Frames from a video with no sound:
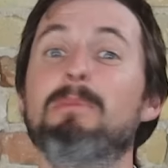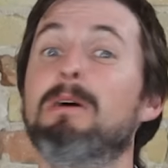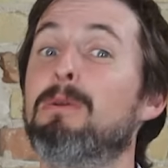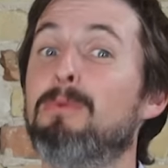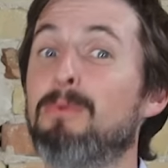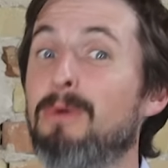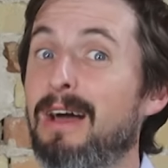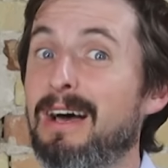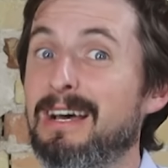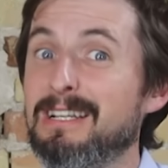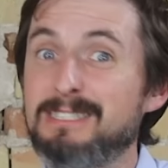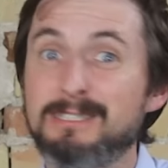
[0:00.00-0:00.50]
But
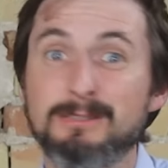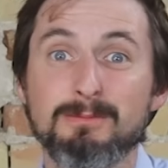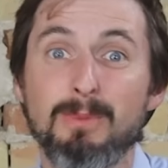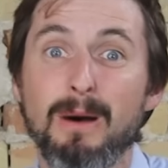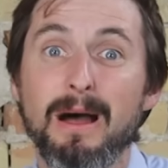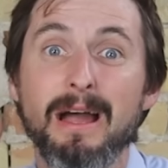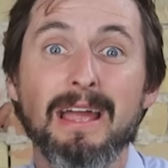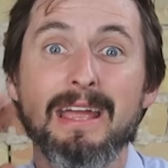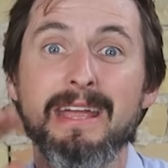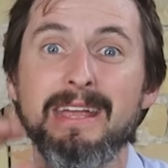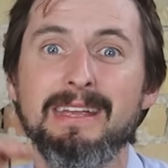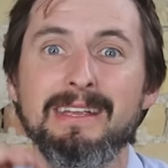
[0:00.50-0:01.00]
Russ,
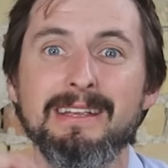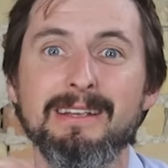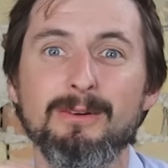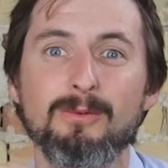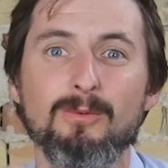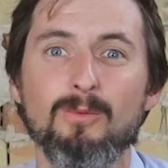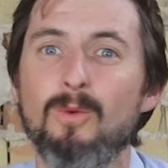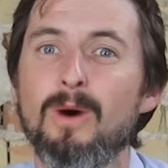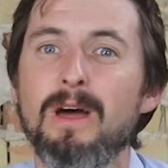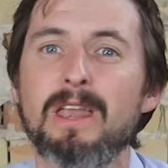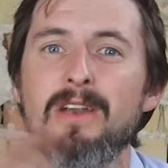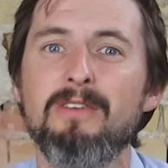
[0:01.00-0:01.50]
by
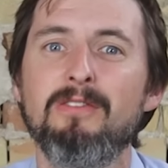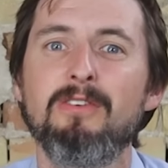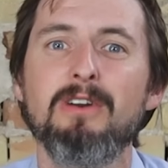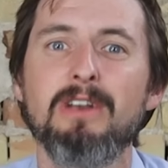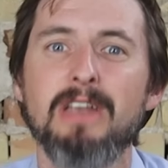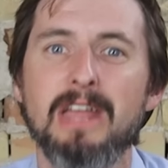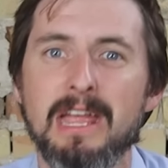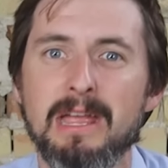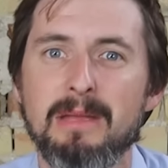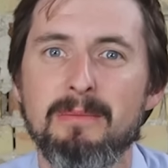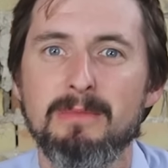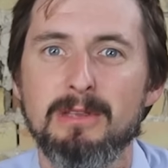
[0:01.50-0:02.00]
whatever
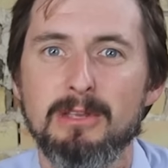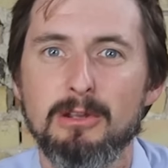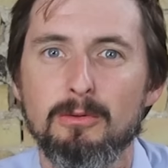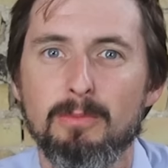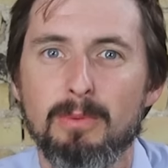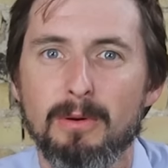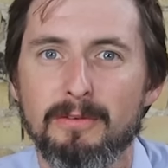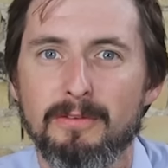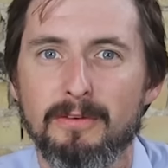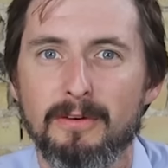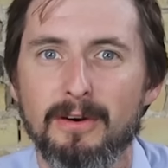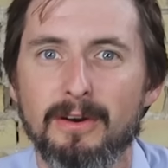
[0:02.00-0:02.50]
name you
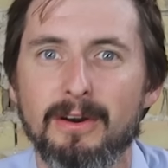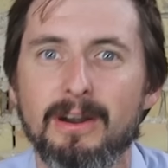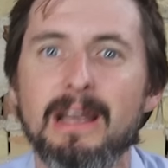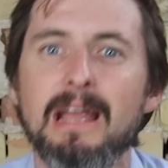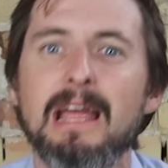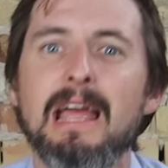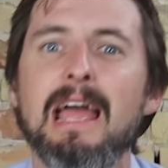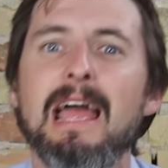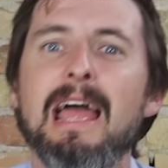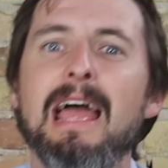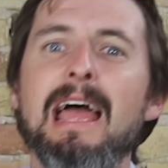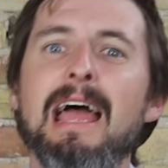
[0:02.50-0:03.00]
prefer,
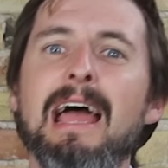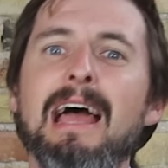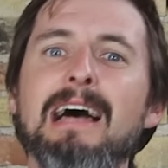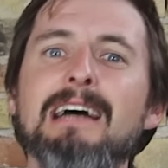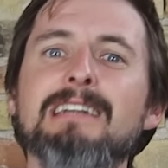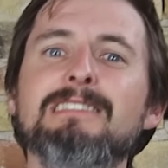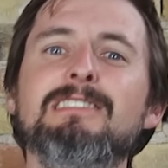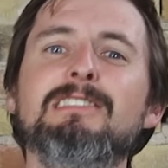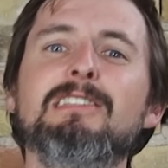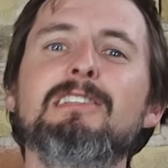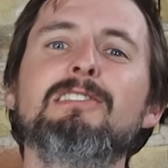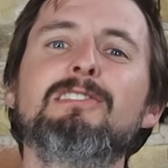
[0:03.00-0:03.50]

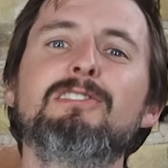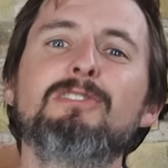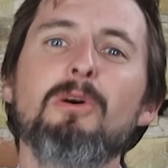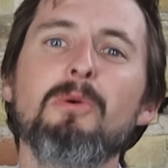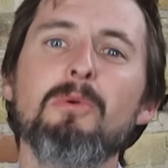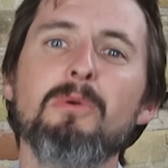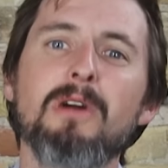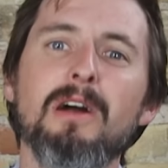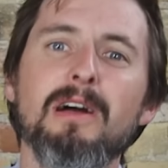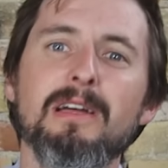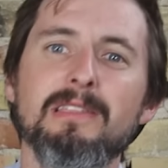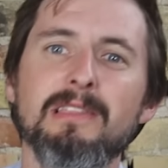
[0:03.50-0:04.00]
has
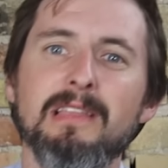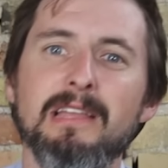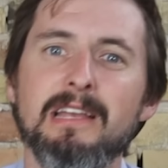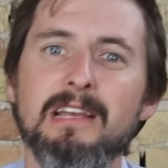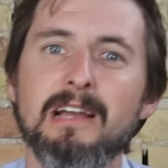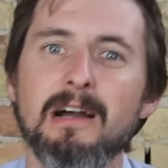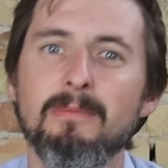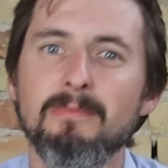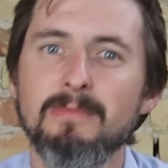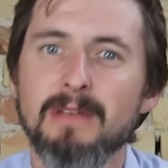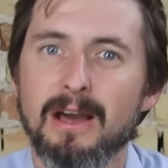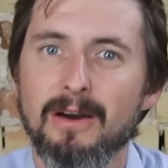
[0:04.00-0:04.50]
so kindly
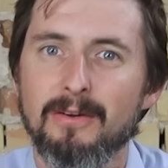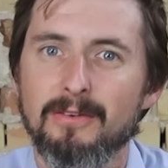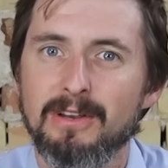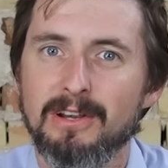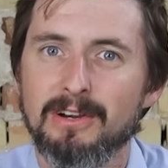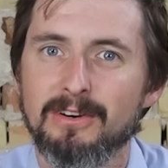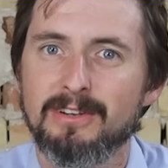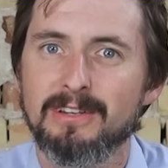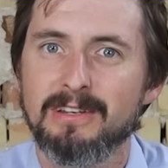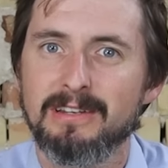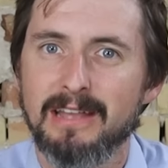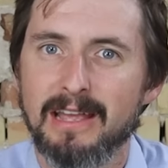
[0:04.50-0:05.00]
come down
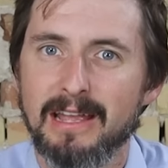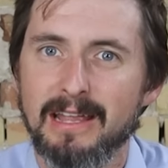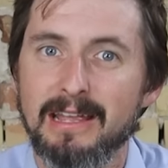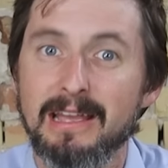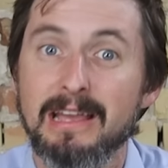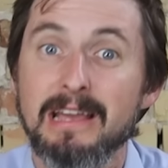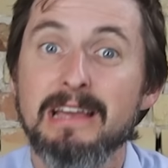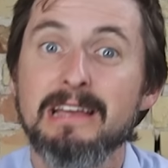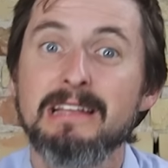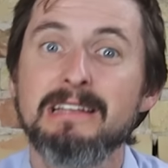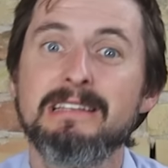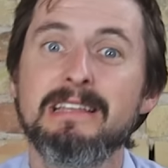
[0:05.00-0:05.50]
here today
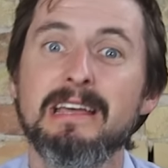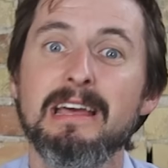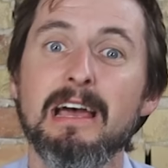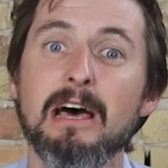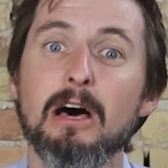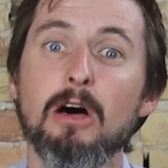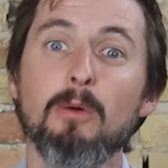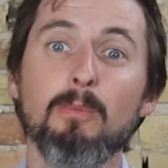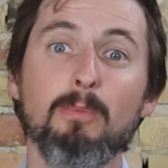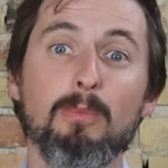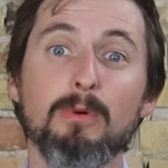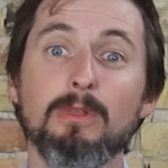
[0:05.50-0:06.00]
to
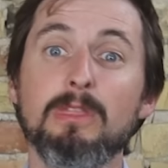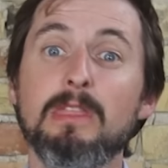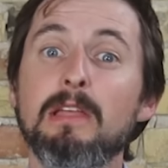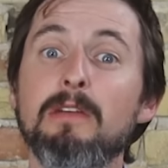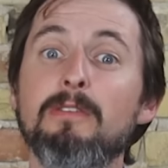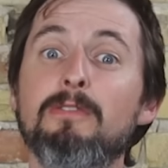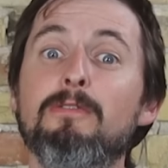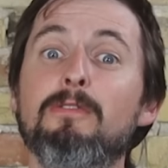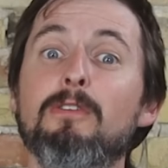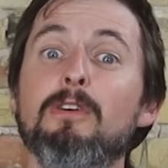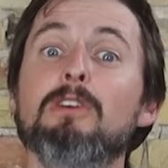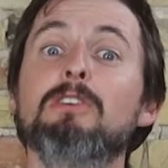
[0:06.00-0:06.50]
help with the
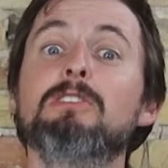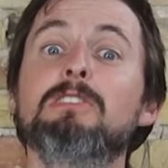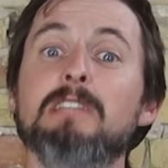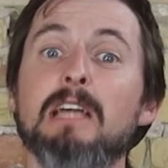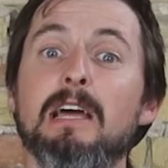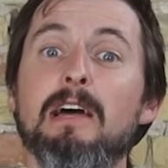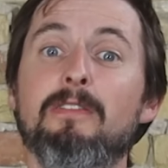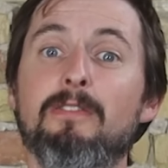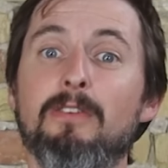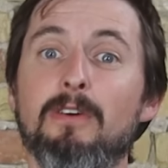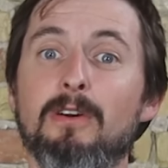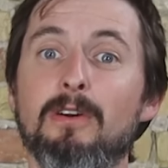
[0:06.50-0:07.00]
first
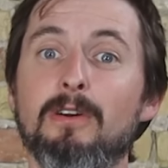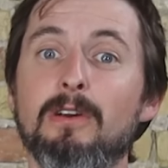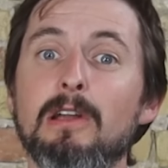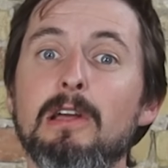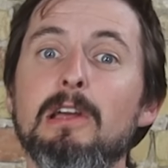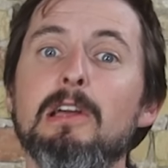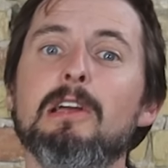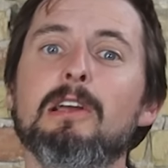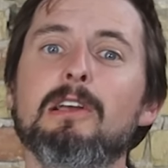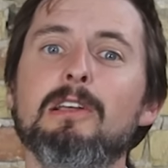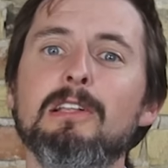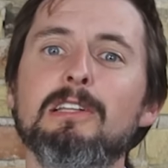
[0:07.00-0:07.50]
ever
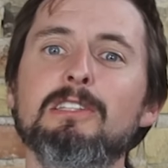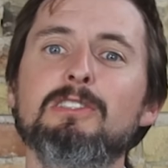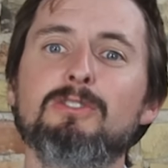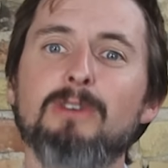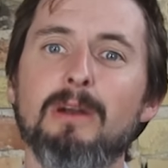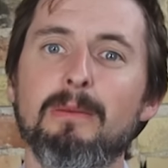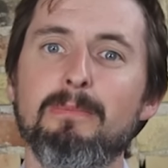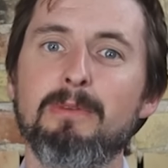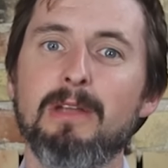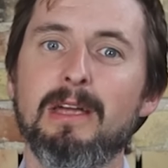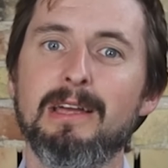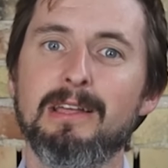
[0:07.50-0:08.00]
Clint's
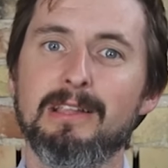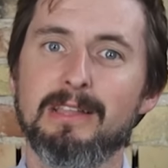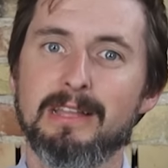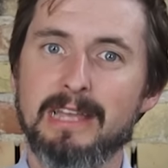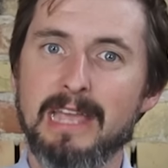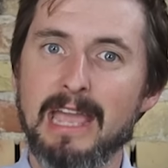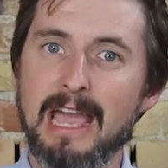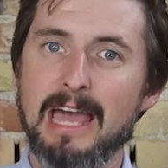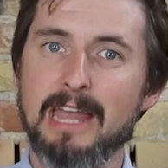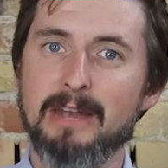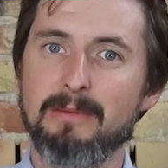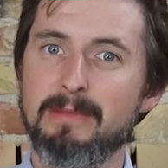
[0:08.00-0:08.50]
Reptile
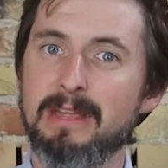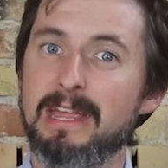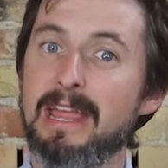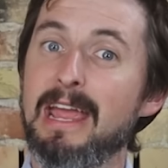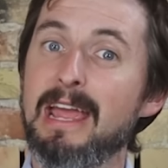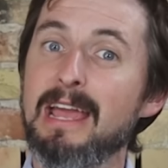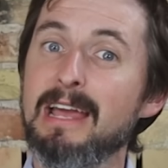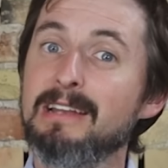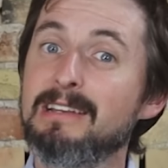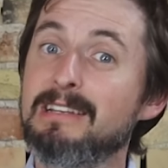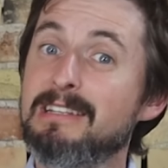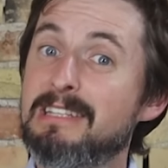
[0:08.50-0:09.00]
Academy
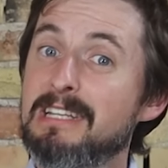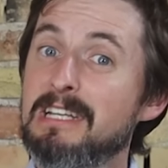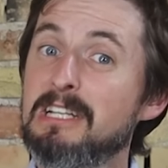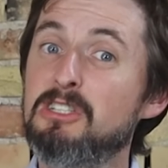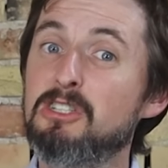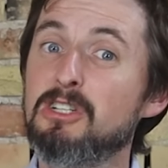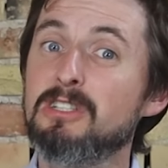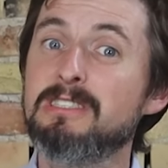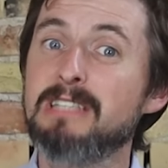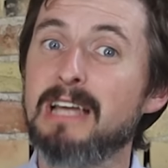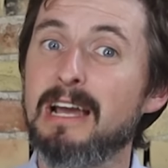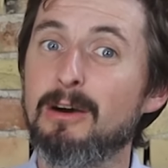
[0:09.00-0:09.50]
and to
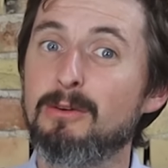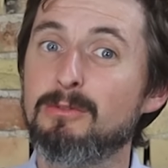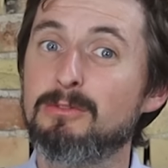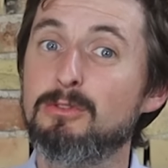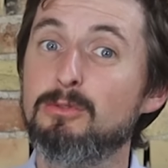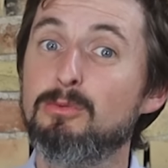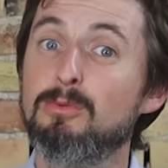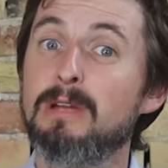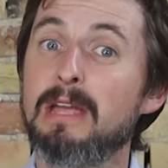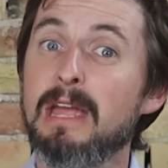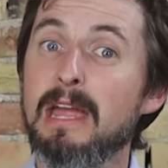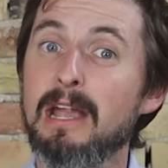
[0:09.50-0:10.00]
teach us how
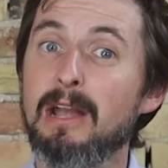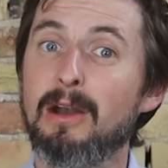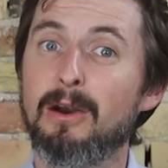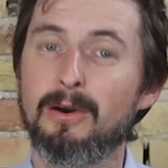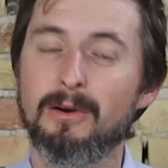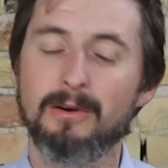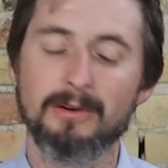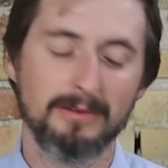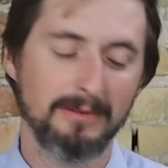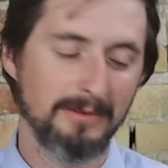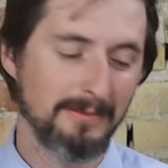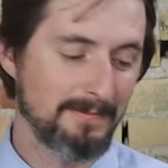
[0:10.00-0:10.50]
to
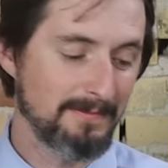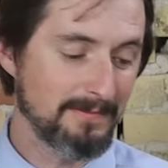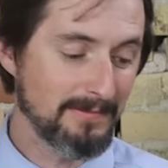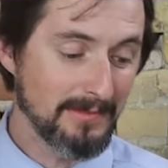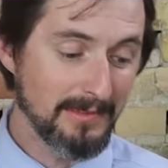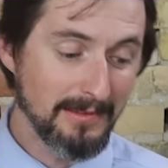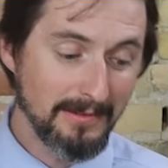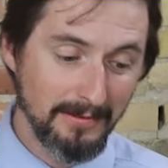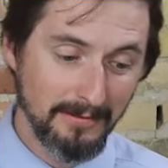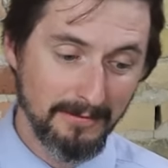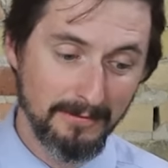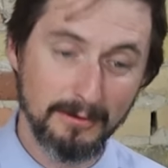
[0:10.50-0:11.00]
care
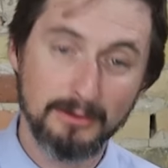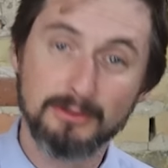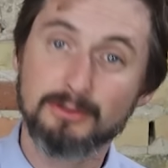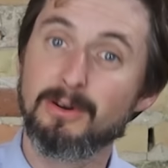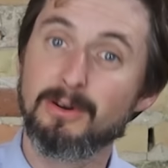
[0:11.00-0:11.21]
for